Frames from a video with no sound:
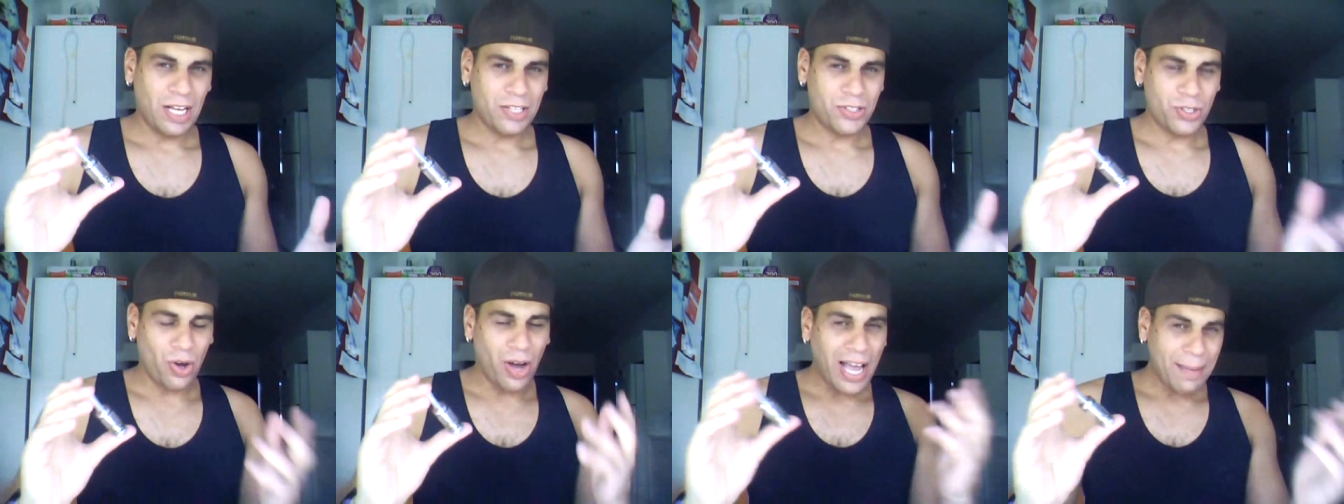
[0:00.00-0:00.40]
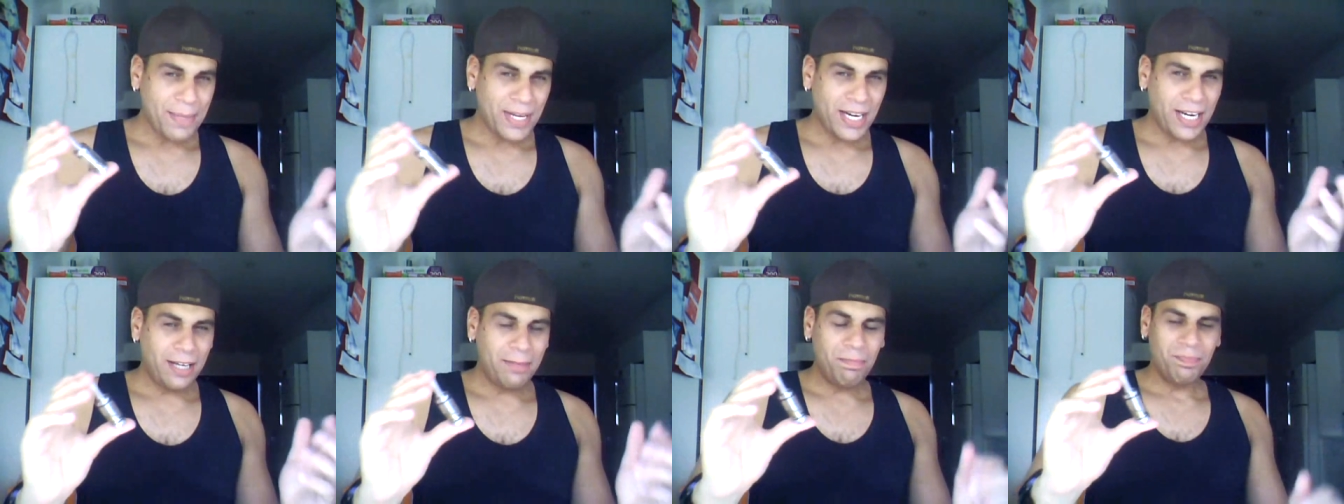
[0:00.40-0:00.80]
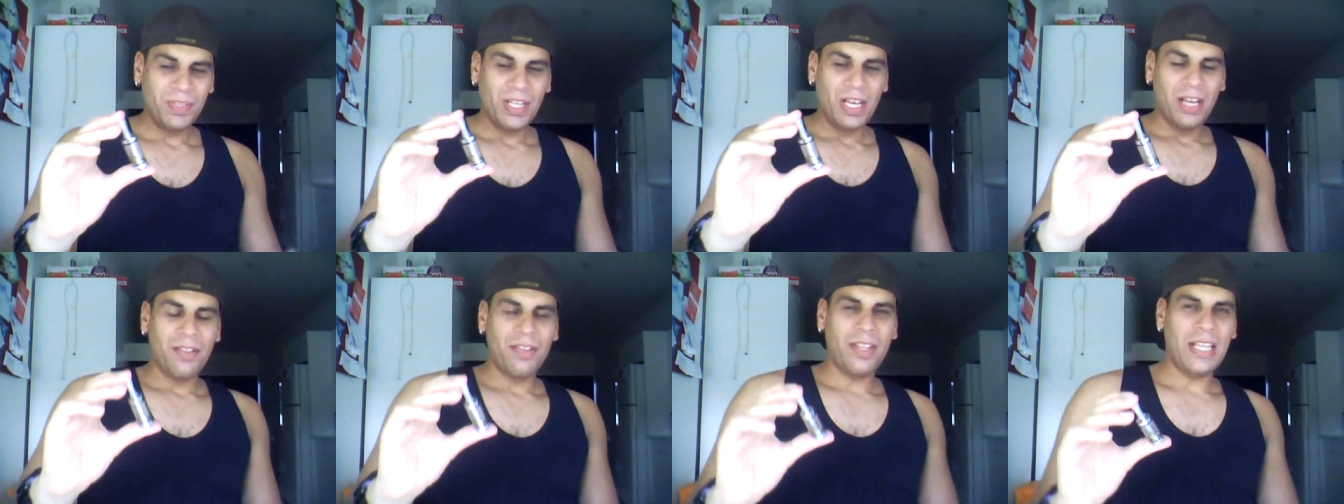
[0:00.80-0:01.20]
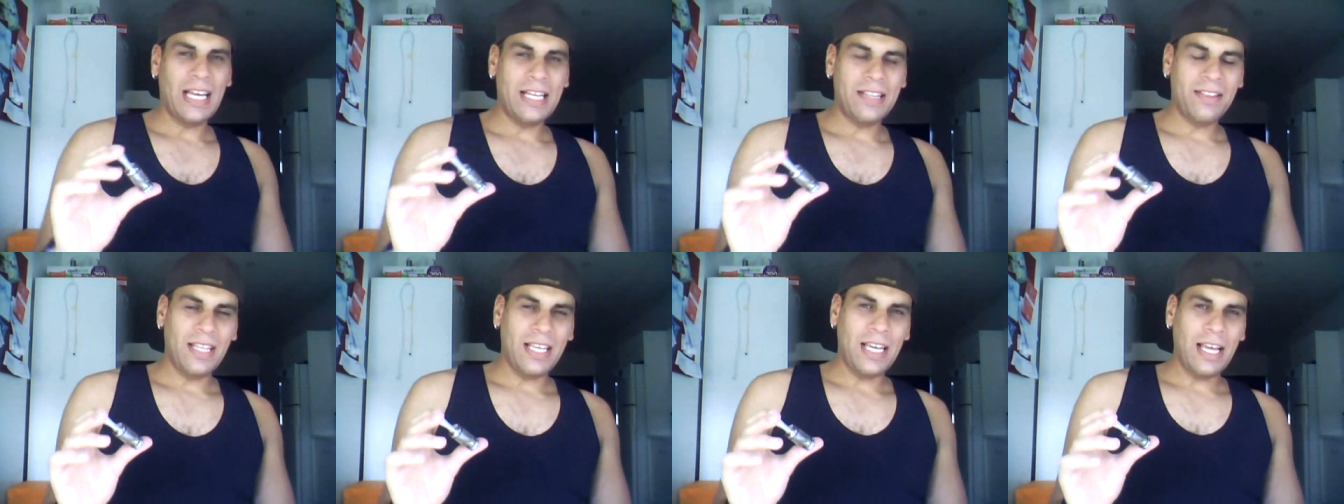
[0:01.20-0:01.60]
A diameter
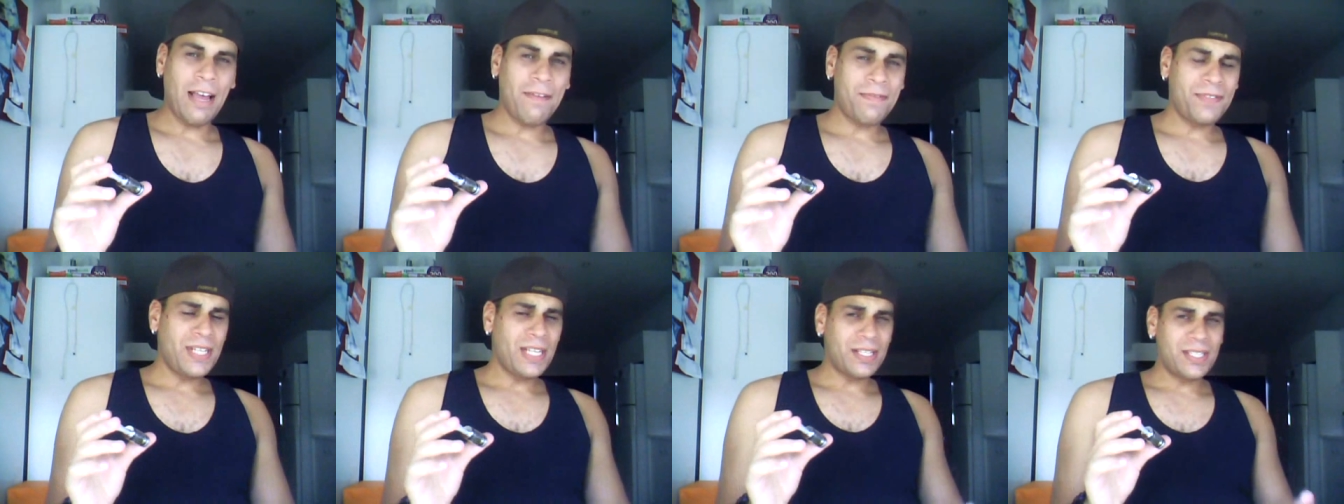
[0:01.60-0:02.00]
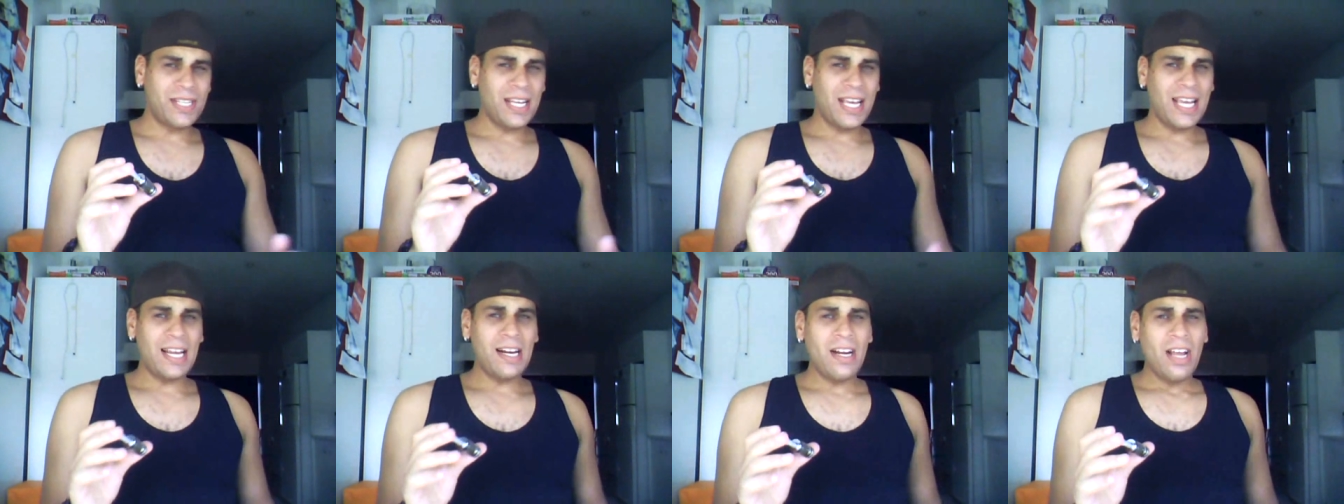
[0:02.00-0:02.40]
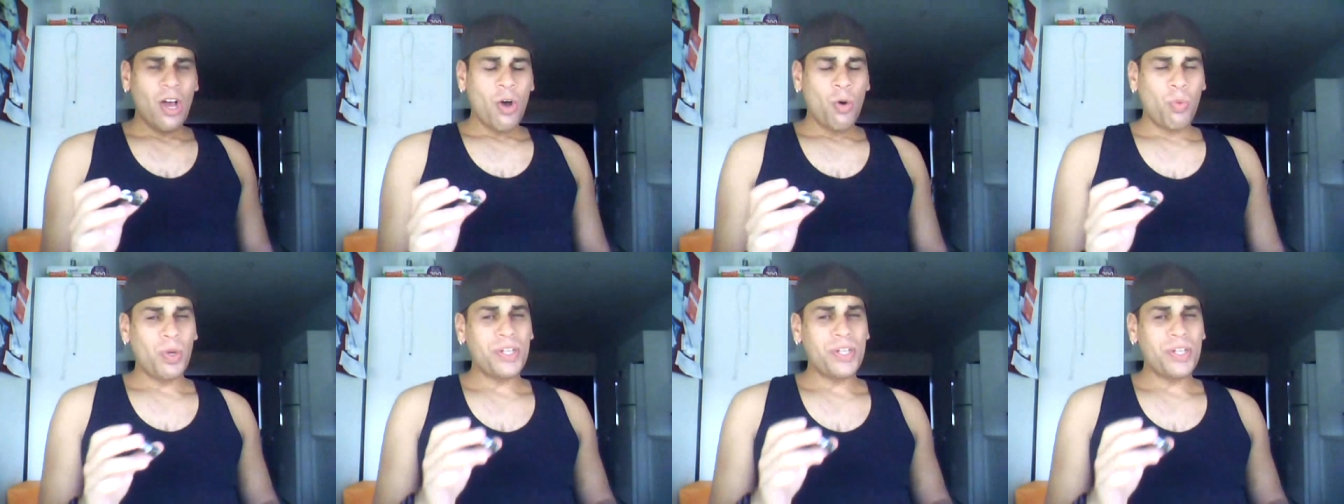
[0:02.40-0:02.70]
than the F16,